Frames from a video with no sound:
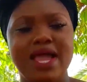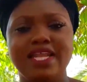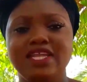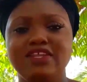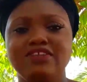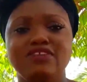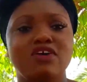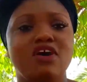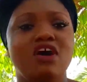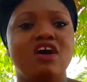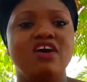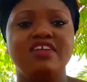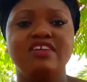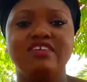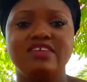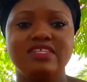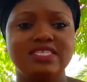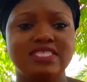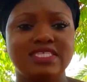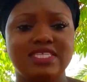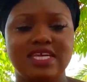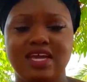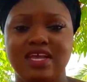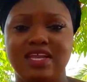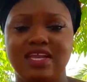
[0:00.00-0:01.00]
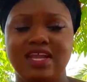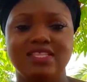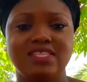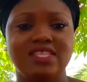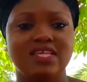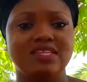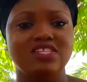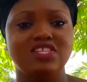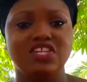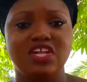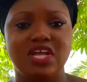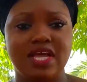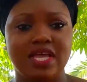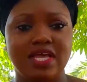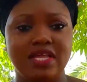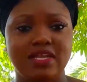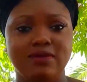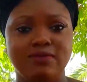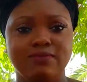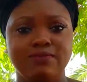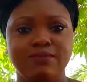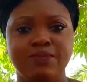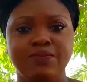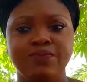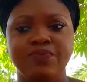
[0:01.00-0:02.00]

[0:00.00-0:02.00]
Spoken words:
I didn't understand as a child.